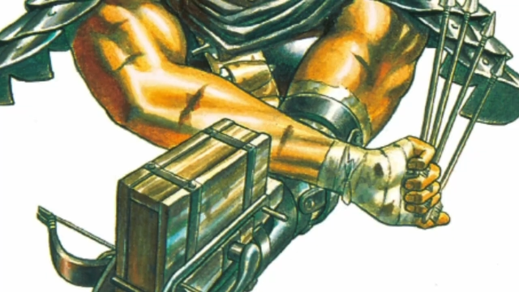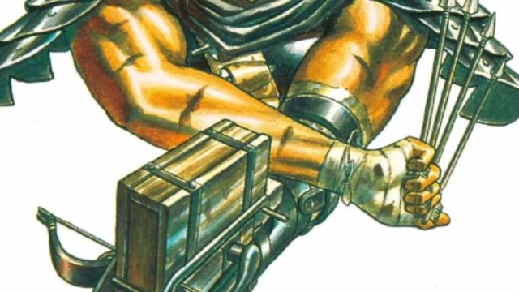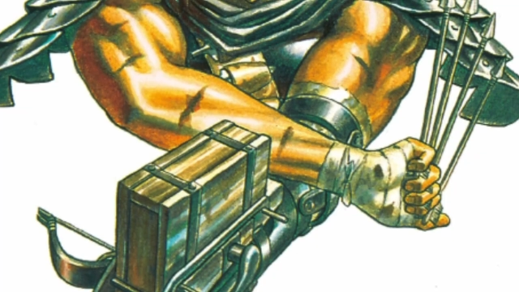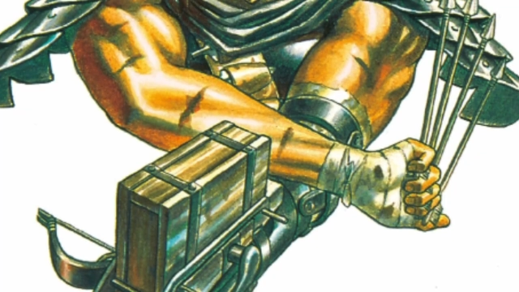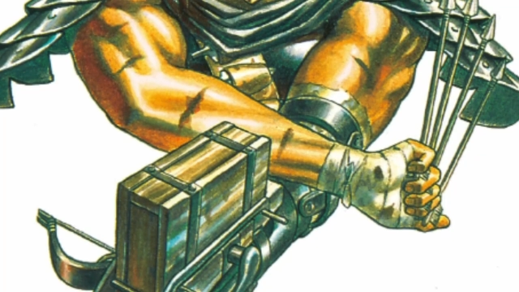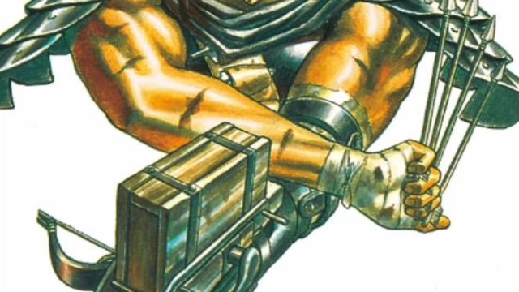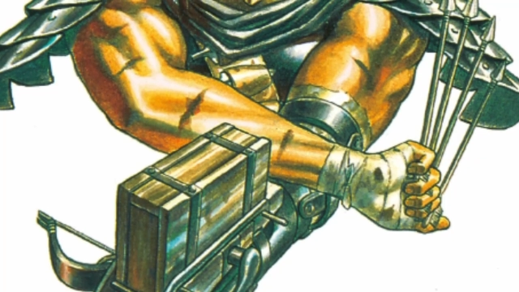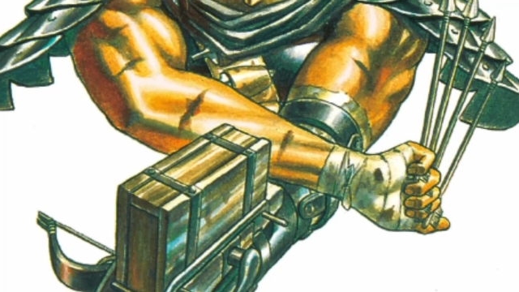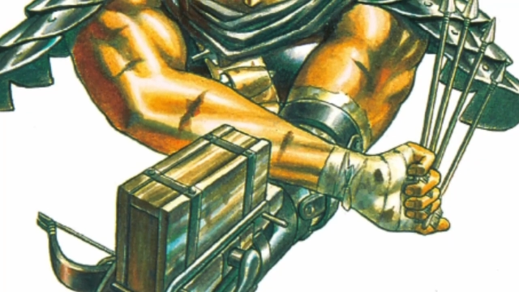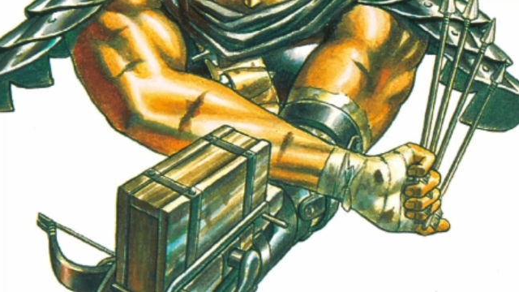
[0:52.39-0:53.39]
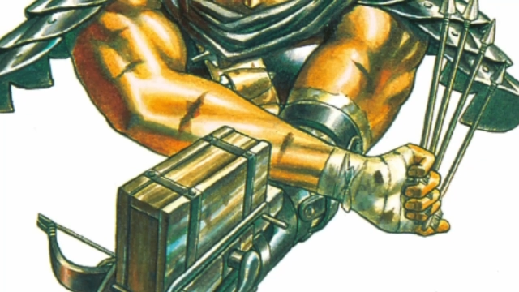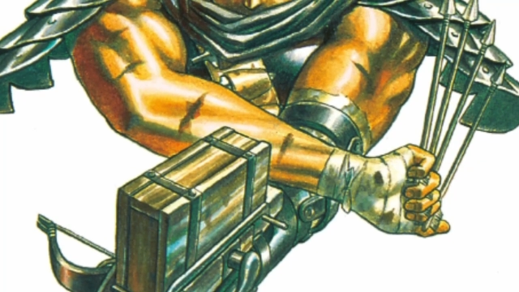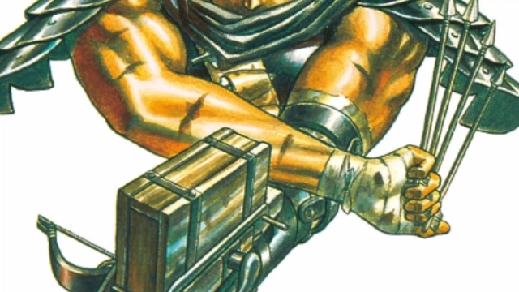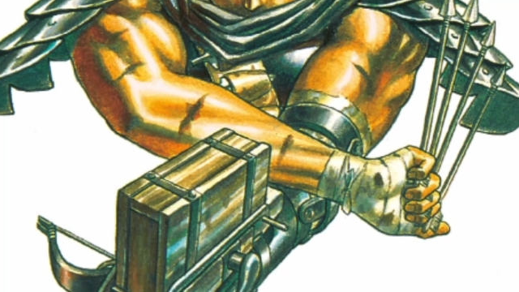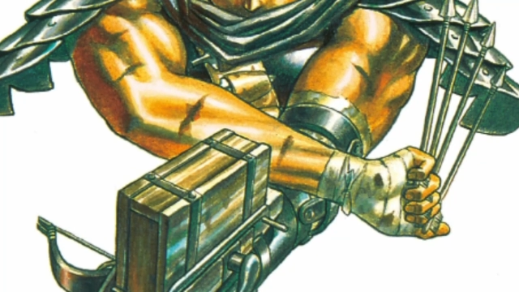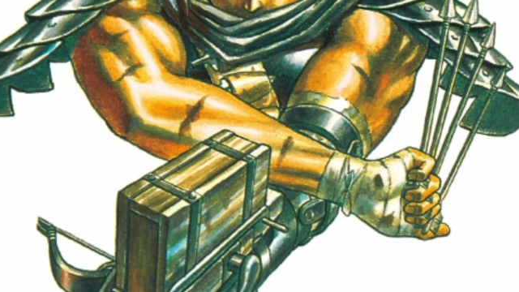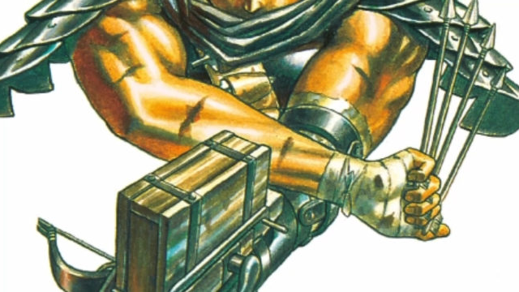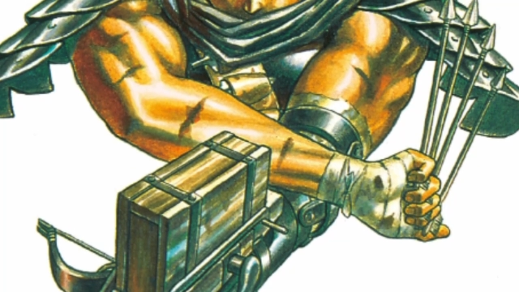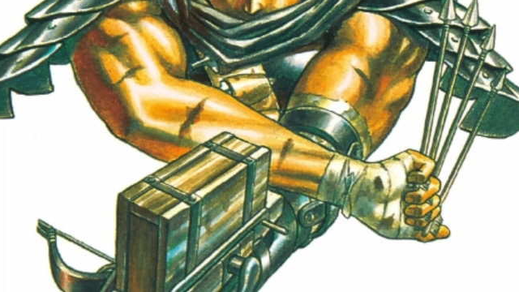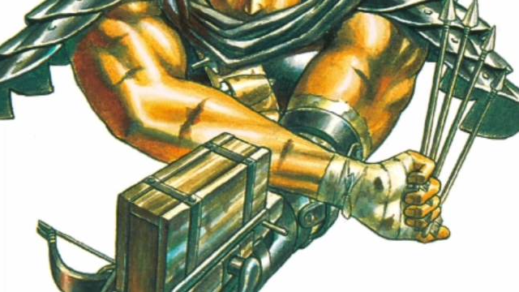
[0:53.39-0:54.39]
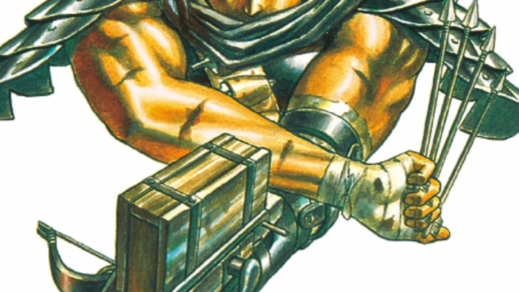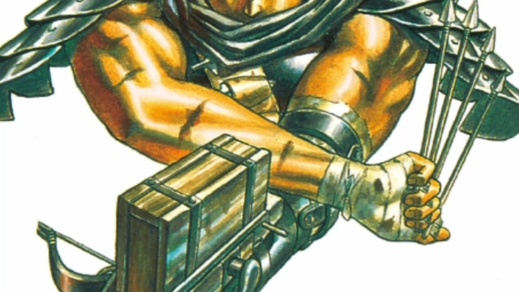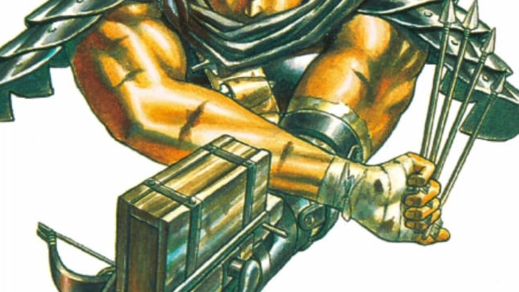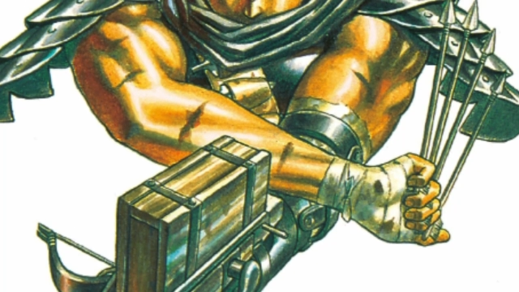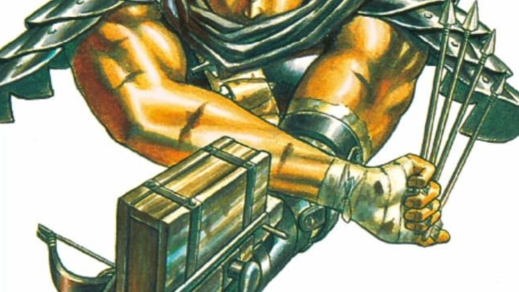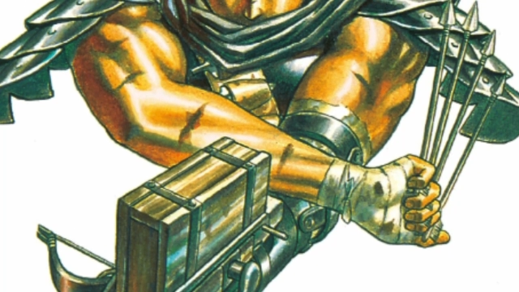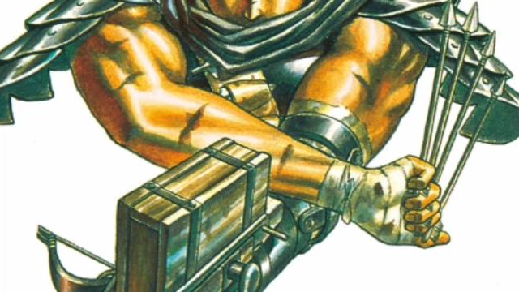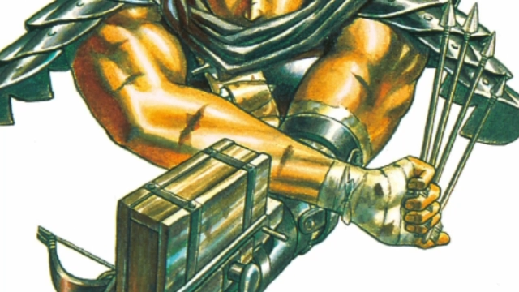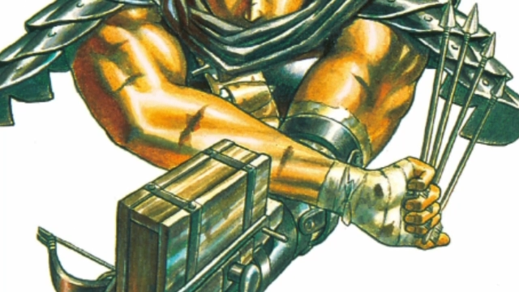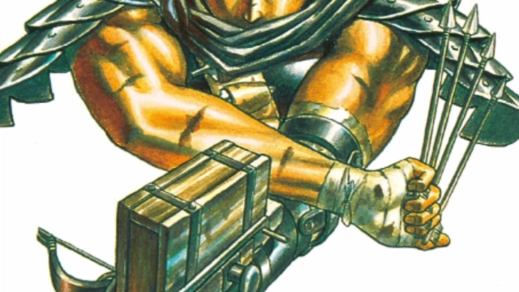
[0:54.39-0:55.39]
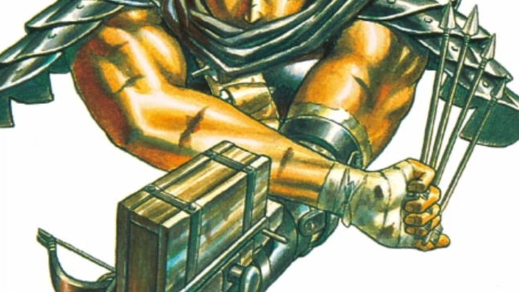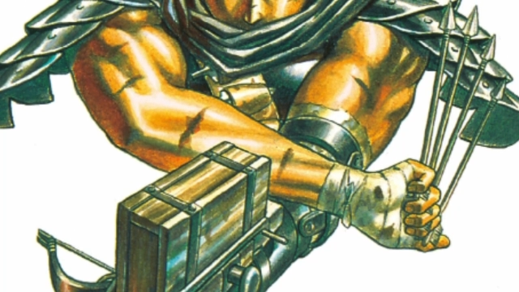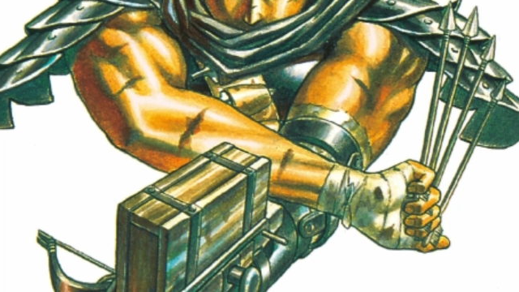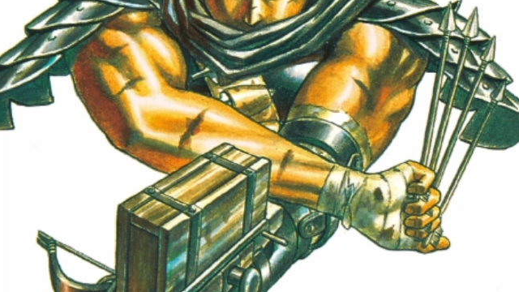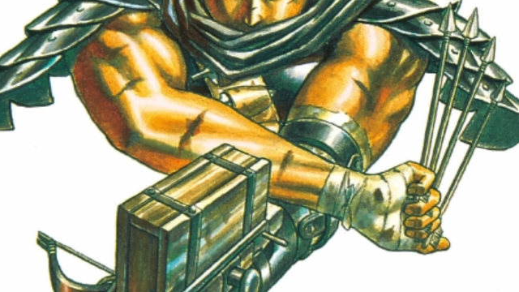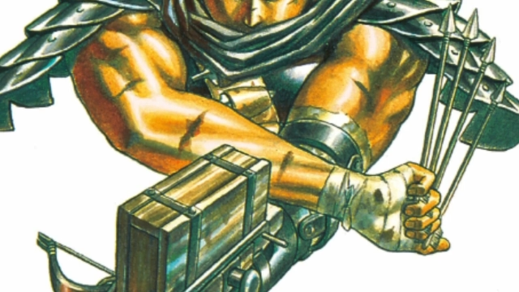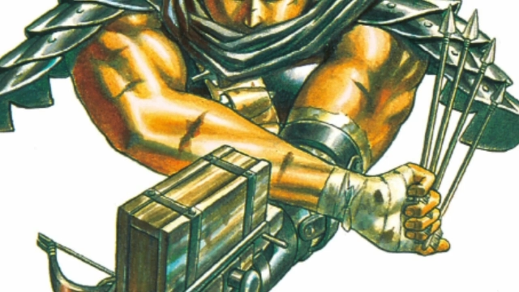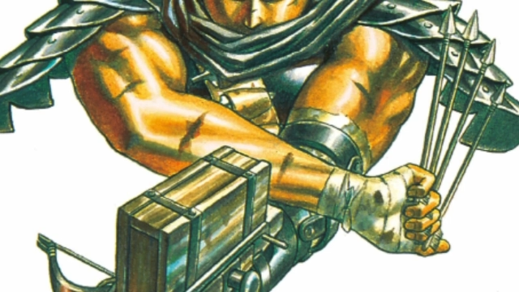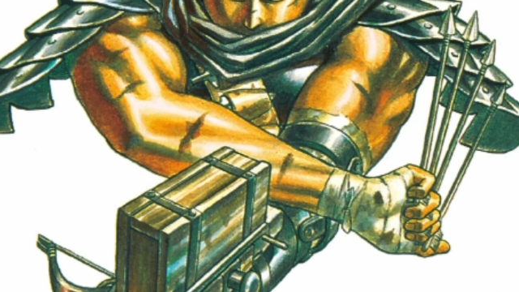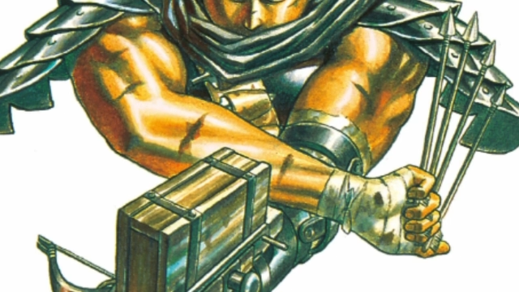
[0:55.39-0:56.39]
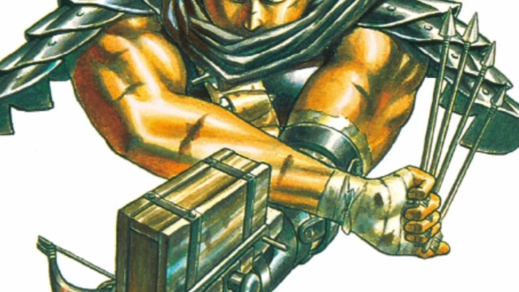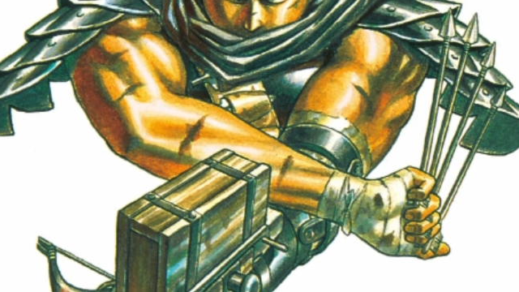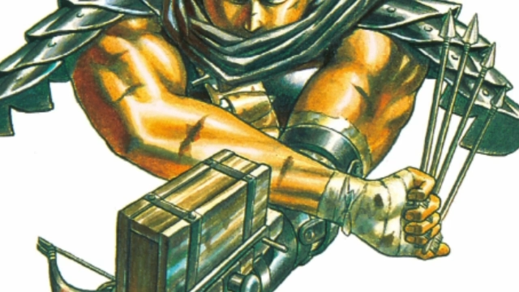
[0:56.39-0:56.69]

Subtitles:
No face is visible, so there are no lips to read.